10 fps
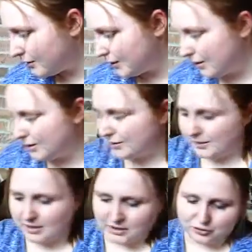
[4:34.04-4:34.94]
This
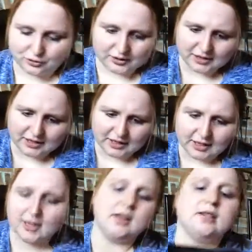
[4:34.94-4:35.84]
looks
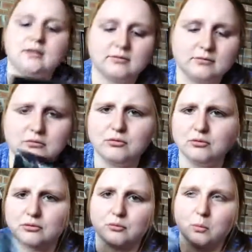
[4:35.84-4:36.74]
interesting.
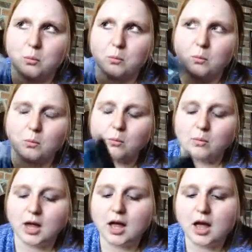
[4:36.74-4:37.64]
Ooh.
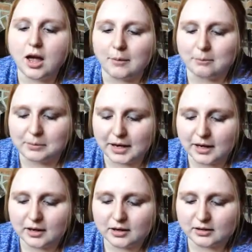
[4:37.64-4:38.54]

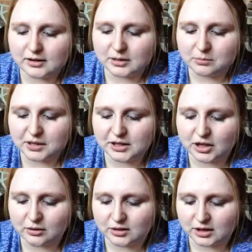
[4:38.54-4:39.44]
Bare Simply
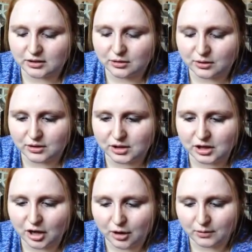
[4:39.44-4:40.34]
Toasted Crunchy
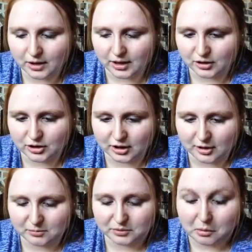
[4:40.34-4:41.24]
Coconut
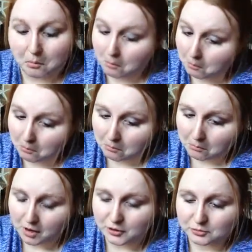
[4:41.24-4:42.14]
Chips.
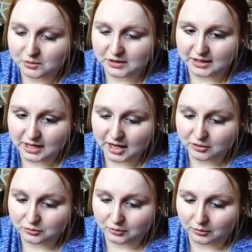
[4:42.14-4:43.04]
100%
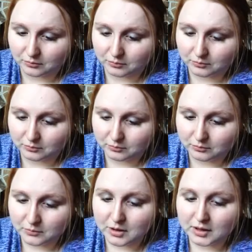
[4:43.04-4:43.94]
natural.
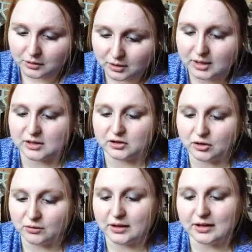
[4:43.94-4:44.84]
Ingredients,
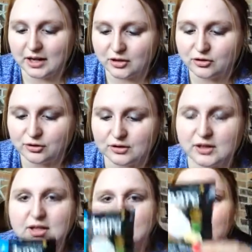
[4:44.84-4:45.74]
coconut, cane sugar,
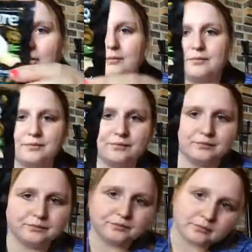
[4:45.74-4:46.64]
sea salt.
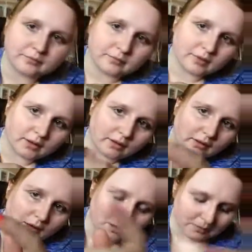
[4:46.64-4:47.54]

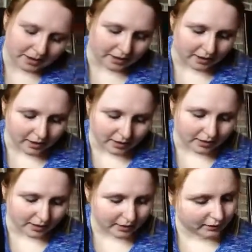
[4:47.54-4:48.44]

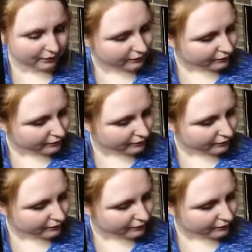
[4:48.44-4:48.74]
Okay.